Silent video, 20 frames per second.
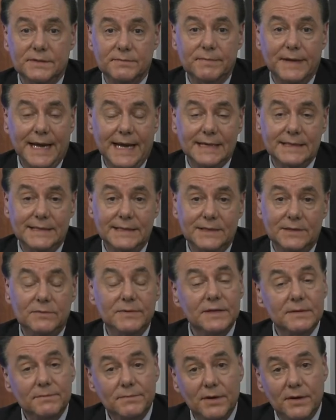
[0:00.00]
a bad deal.
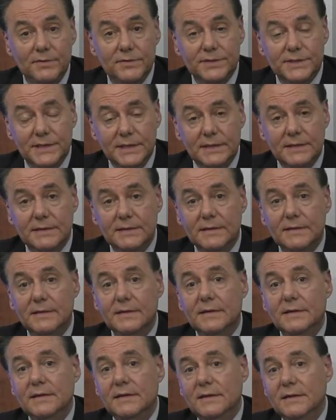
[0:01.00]
We opposed it.
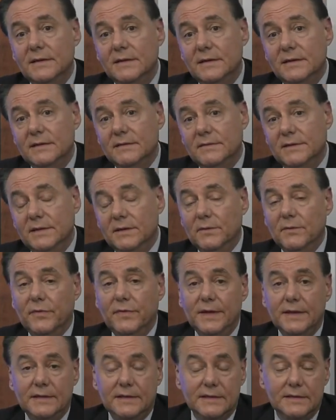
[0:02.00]
We don't
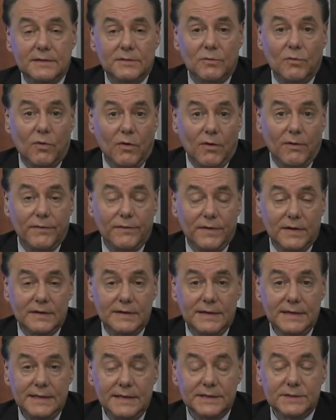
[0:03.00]
think that the wall
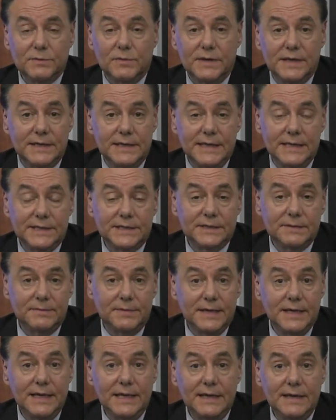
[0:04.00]
funding is what it needs to
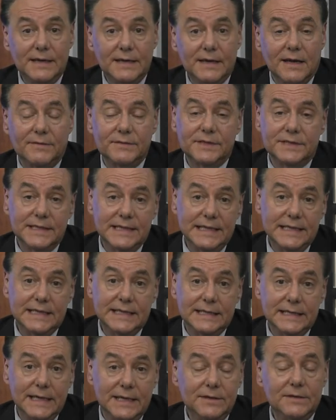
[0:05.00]
be, and obviously he
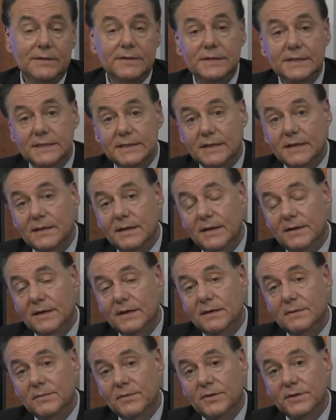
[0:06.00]
didn't either because he declared
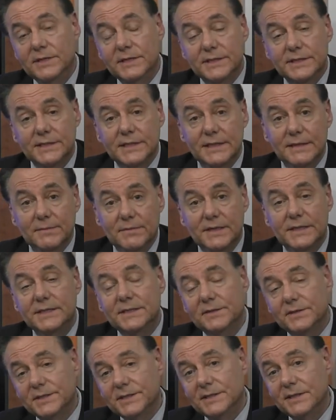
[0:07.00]
an emergency, but he
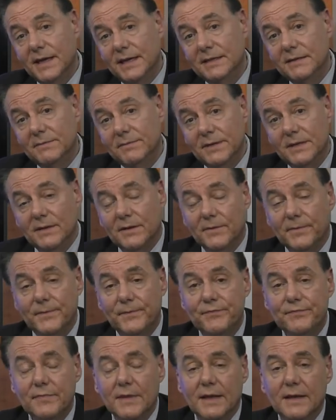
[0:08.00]
still signed the bill.
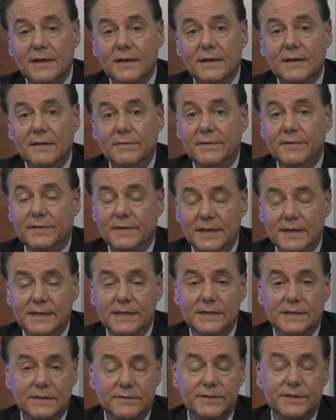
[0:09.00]
We think
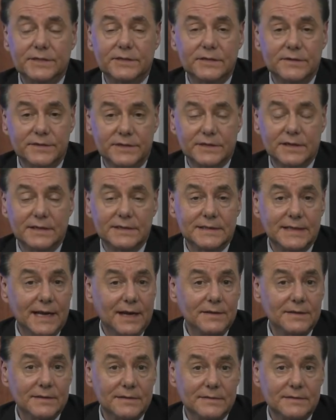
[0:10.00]
he should have shut
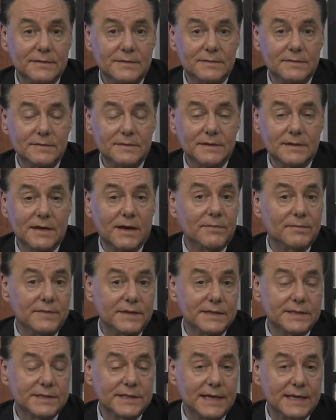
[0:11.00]
down the, the, the
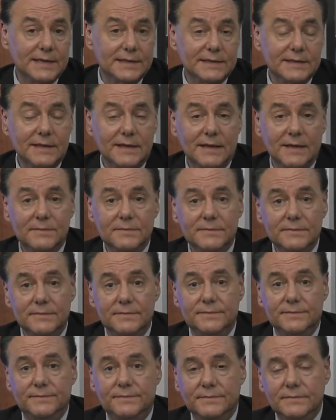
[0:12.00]
government a second
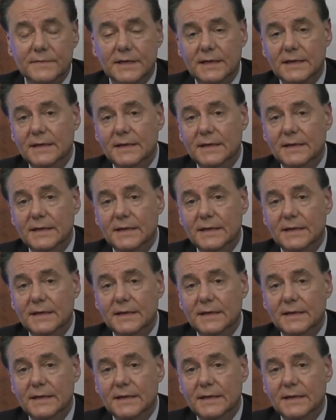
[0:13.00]
time.